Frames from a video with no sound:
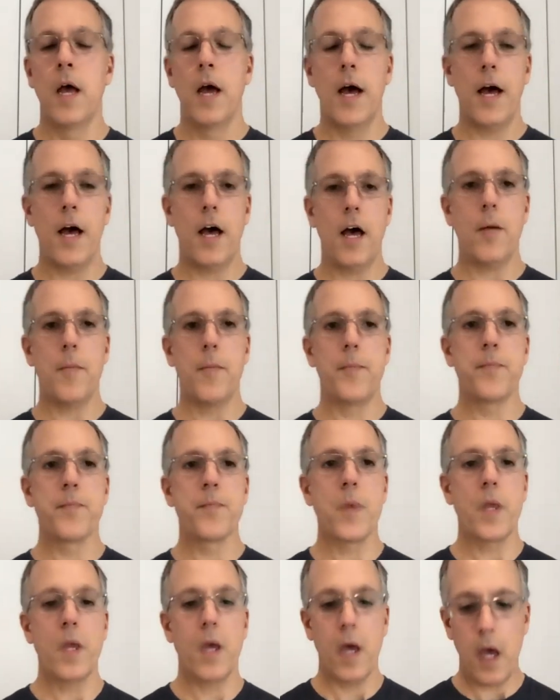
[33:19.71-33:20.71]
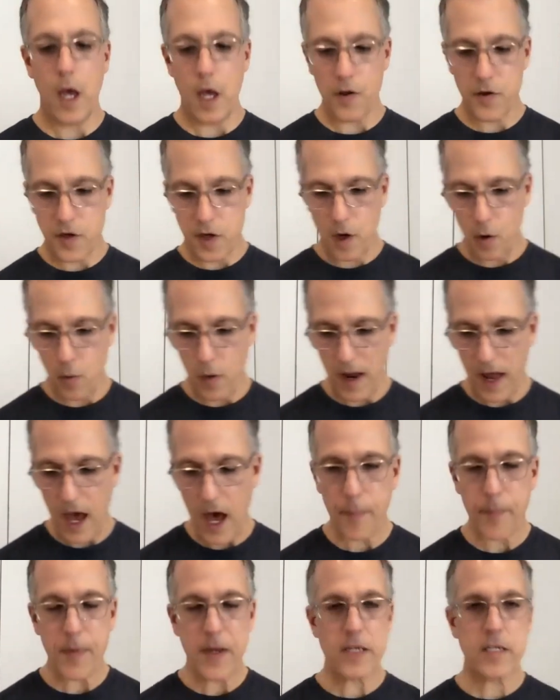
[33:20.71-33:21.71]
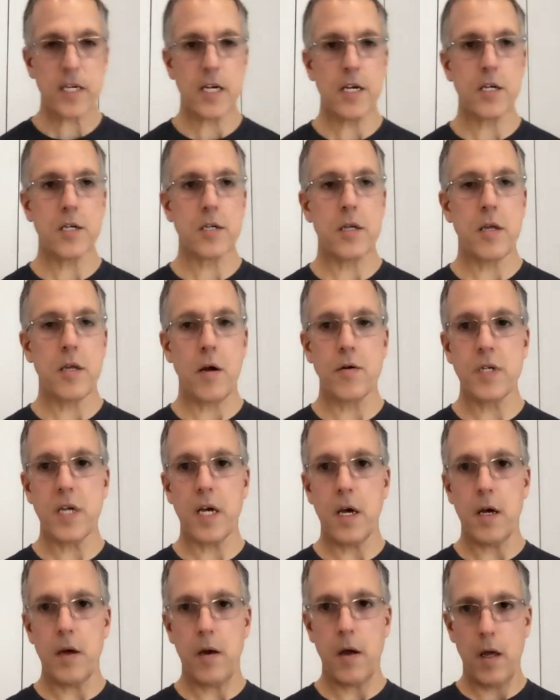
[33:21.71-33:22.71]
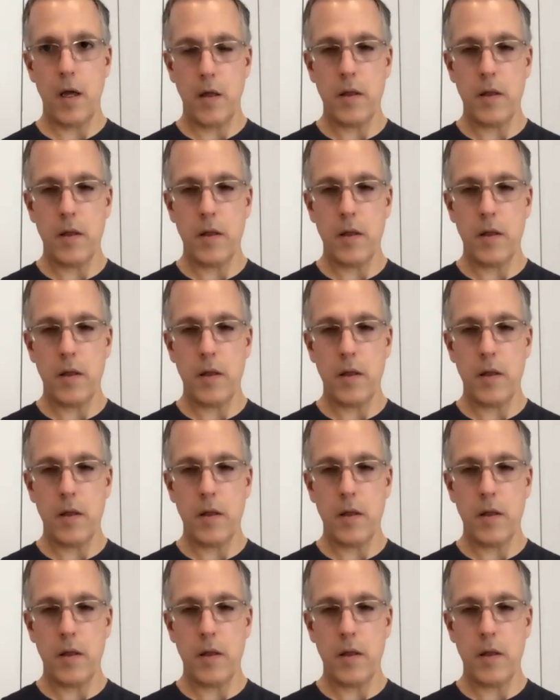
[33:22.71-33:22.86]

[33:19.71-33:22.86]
And so what happens is there's the